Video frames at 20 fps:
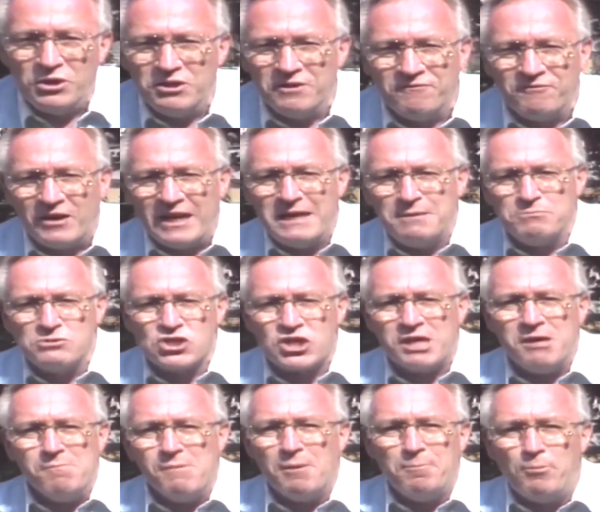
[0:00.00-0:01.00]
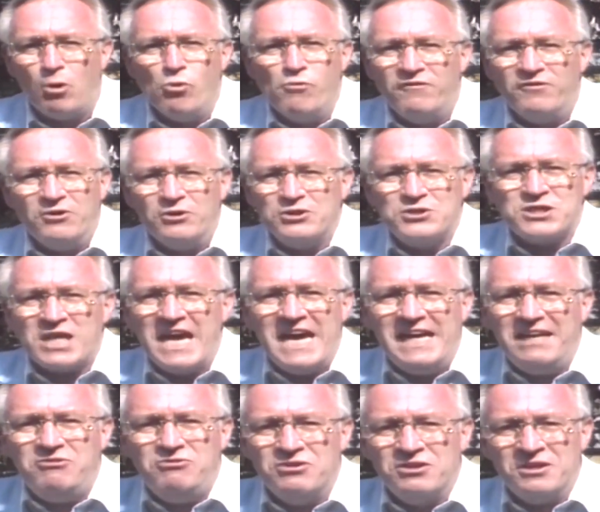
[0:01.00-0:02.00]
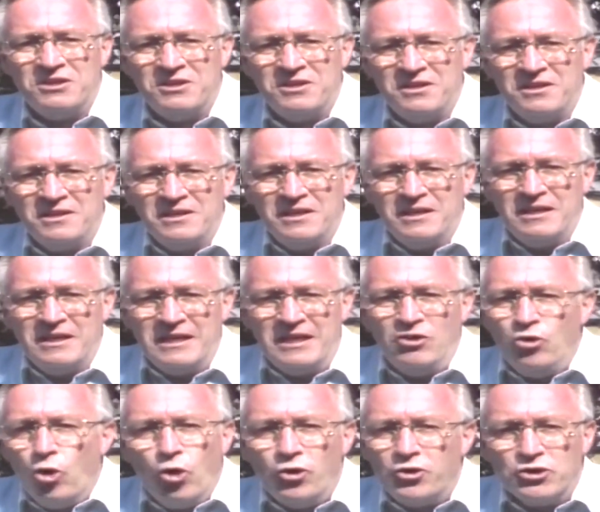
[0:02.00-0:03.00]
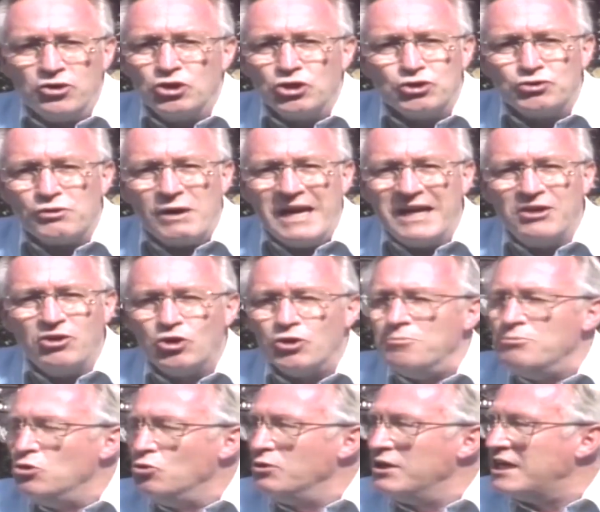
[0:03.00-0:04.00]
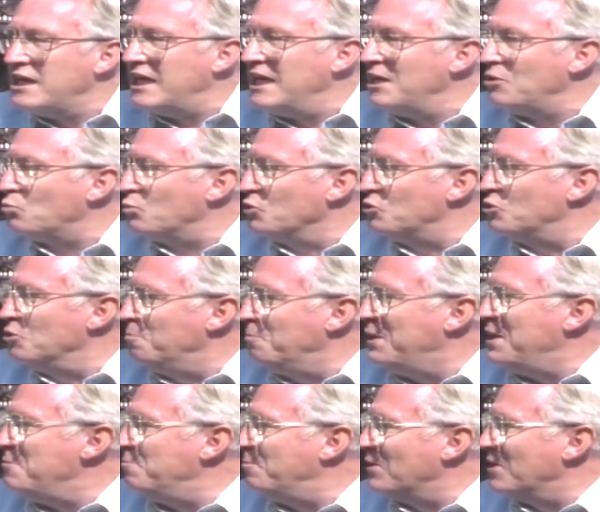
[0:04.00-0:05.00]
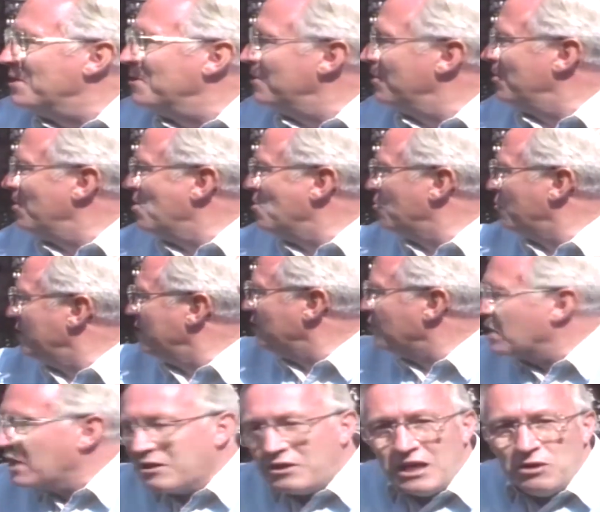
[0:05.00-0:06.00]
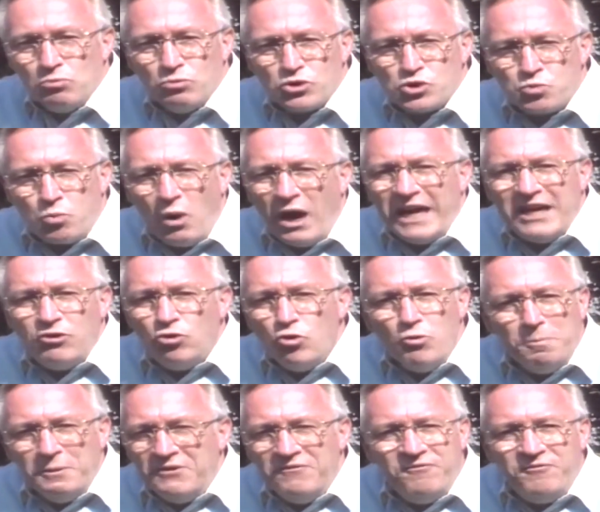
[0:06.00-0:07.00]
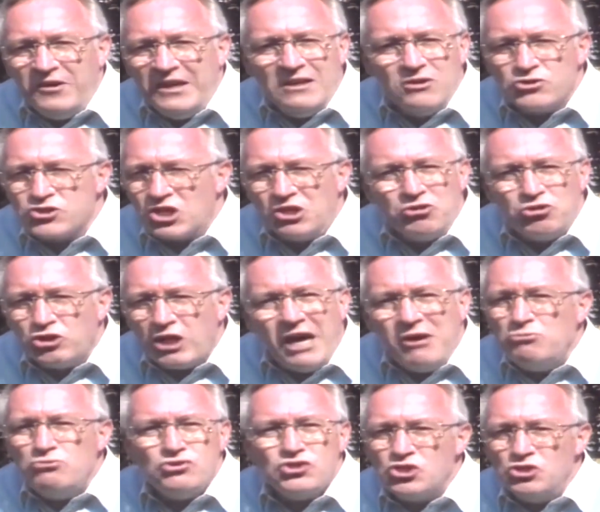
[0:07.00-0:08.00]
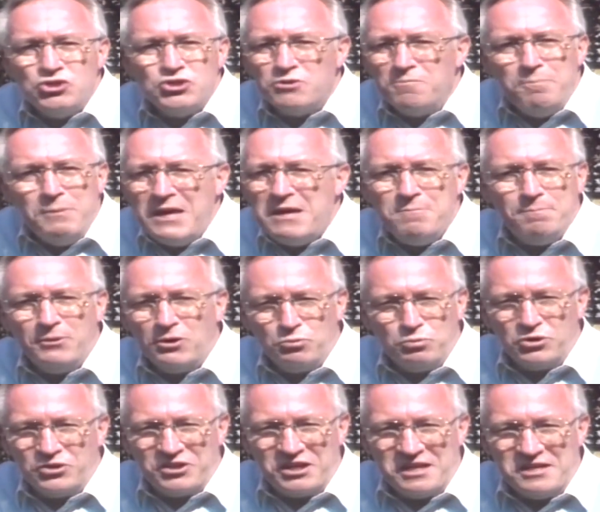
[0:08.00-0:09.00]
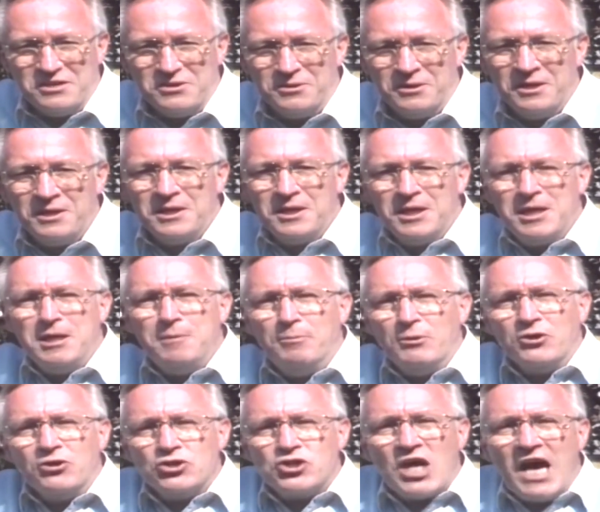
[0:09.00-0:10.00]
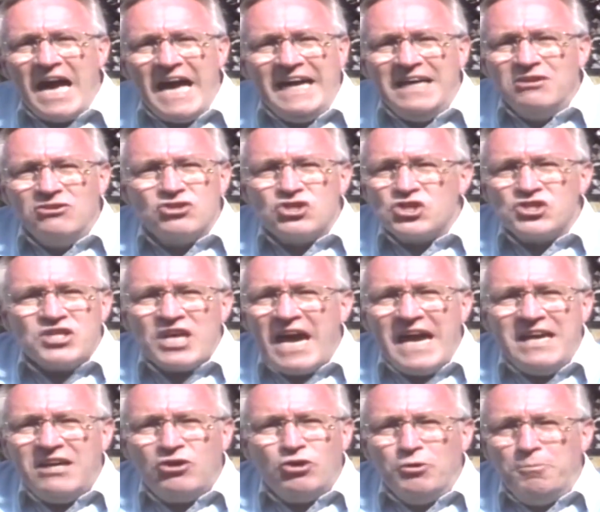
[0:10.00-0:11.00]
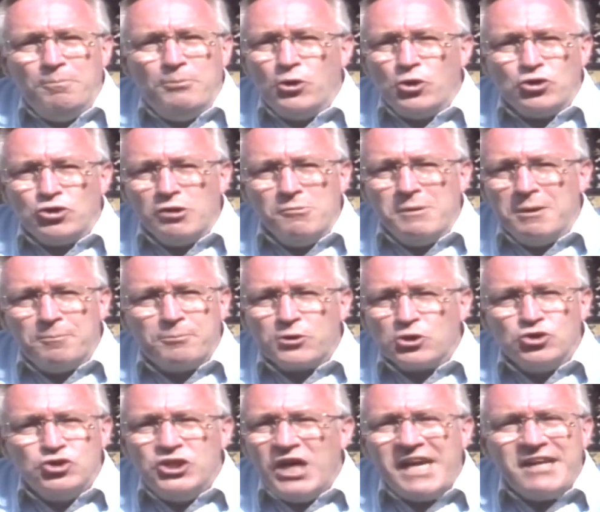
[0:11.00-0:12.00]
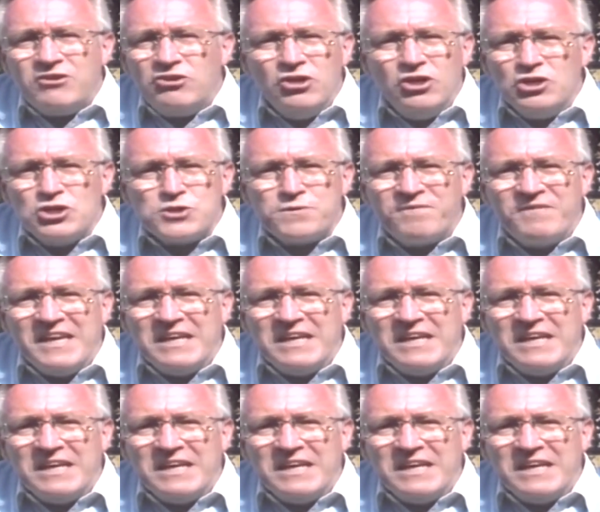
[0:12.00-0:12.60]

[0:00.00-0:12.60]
when the flames came up over his head, in order to try and communicate with the people in an area that then was wide open fields and thousands of people were here. He put his hands as high he could put them and projected his